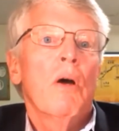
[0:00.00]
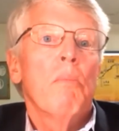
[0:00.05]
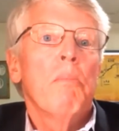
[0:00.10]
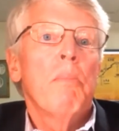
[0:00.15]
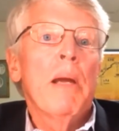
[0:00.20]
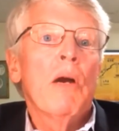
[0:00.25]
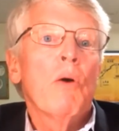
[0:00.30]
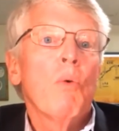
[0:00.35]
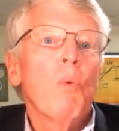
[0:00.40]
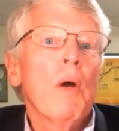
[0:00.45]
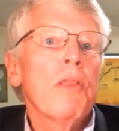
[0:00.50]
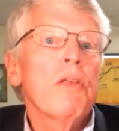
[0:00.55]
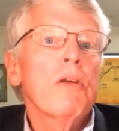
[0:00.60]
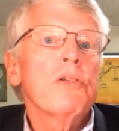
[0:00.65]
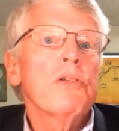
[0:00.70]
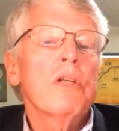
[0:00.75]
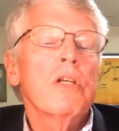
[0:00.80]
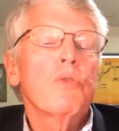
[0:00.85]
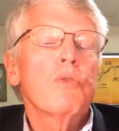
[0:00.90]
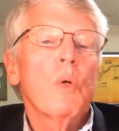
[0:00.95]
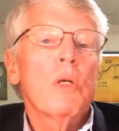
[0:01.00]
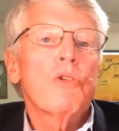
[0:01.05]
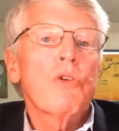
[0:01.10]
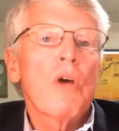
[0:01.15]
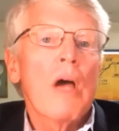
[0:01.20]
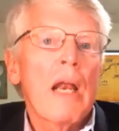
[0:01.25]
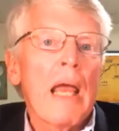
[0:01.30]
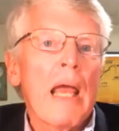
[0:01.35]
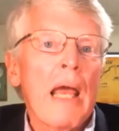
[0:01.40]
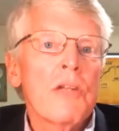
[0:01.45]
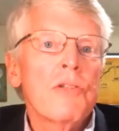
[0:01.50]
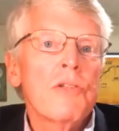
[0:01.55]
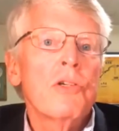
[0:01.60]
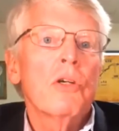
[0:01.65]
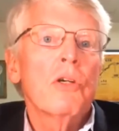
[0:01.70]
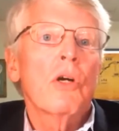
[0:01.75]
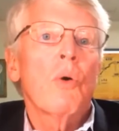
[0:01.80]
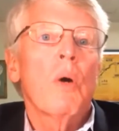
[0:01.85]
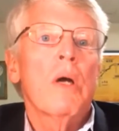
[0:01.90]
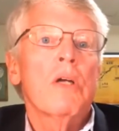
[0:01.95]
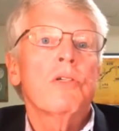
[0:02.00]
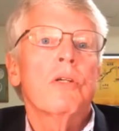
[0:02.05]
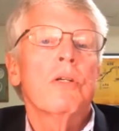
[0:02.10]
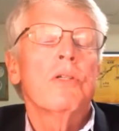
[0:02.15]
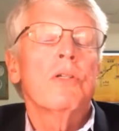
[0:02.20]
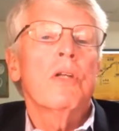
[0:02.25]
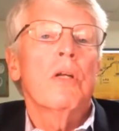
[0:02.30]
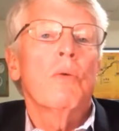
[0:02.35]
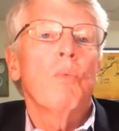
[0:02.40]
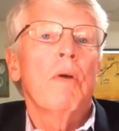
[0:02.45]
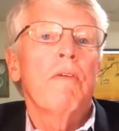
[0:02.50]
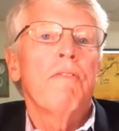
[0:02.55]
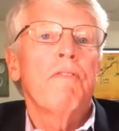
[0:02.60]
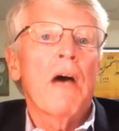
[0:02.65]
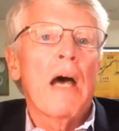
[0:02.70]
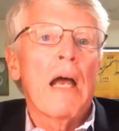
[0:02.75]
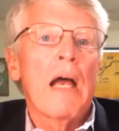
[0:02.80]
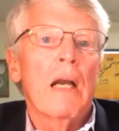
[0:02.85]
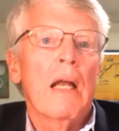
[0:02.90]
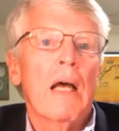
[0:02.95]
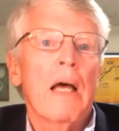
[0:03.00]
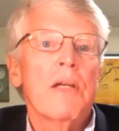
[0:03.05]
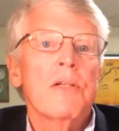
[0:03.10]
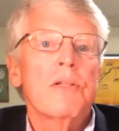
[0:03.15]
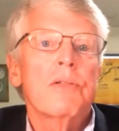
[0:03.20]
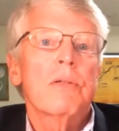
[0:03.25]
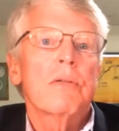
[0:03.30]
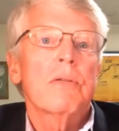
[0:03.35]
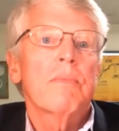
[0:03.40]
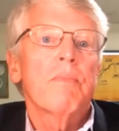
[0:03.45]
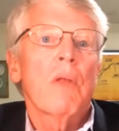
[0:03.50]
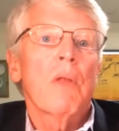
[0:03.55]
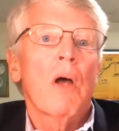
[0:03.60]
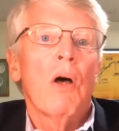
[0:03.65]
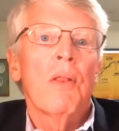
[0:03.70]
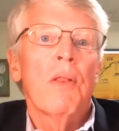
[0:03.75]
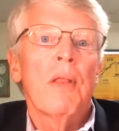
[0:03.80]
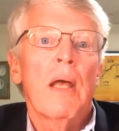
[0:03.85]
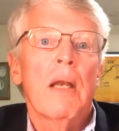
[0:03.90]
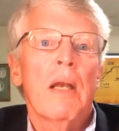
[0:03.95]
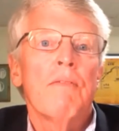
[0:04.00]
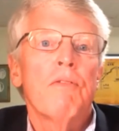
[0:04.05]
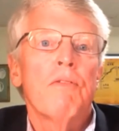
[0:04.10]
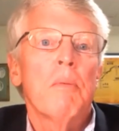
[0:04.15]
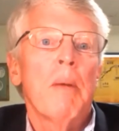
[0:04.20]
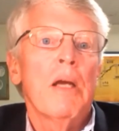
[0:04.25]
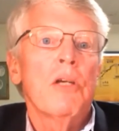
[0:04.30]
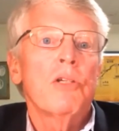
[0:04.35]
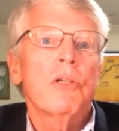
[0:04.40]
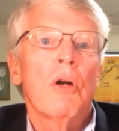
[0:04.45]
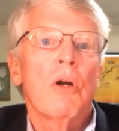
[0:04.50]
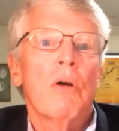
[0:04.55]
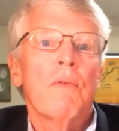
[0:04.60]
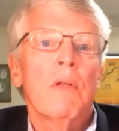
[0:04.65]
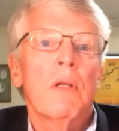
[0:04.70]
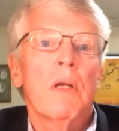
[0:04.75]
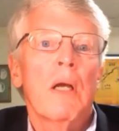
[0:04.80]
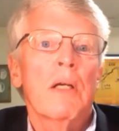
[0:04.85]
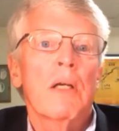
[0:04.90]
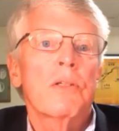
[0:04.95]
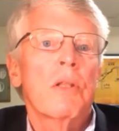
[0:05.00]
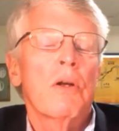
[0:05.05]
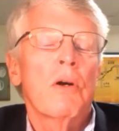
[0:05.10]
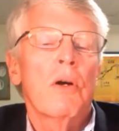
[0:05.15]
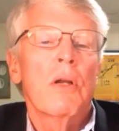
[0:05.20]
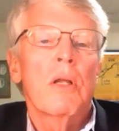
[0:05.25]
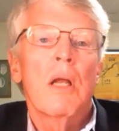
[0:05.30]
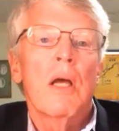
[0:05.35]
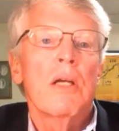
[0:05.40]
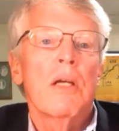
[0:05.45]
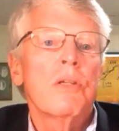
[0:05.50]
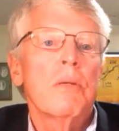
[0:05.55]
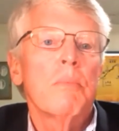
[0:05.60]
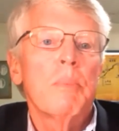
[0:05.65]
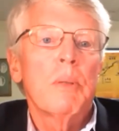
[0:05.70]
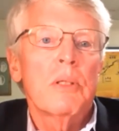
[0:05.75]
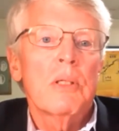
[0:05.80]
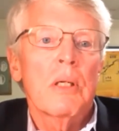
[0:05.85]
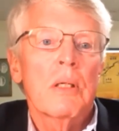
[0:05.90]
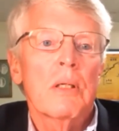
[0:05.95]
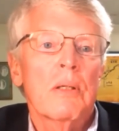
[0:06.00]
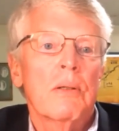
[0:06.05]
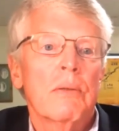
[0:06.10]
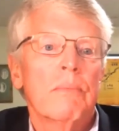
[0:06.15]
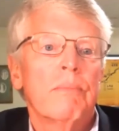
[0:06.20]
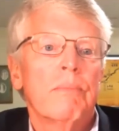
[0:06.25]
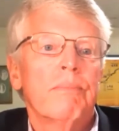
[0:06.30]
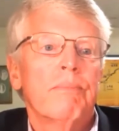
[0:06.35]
bear with us as we try to answer your questions and we finalize all that information over the next 30 days in particular.